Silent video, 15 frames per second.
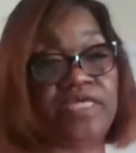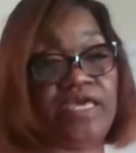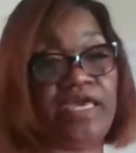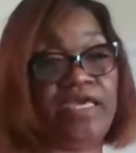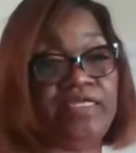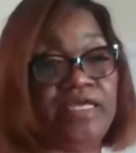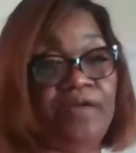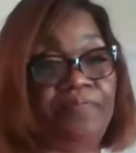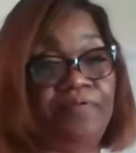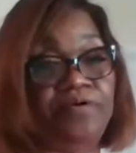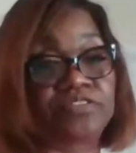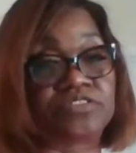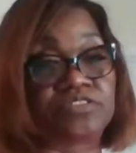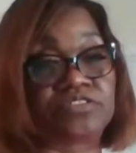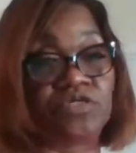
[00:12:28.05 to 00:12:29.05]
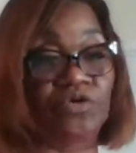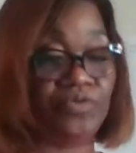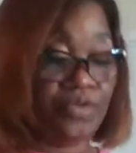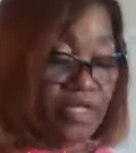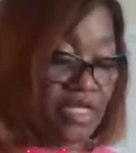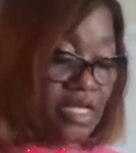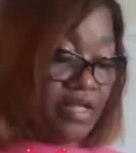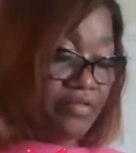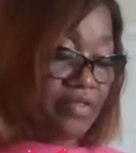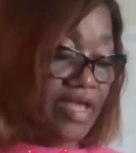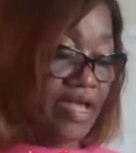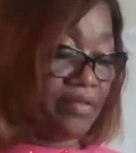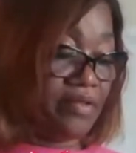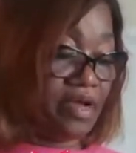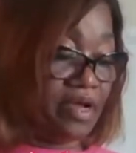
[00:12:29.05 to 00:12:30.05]
They hate that person. So
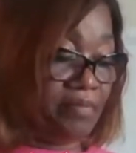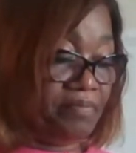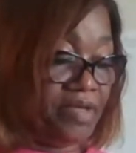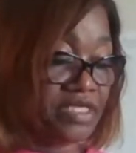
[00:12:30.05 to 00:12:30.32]
that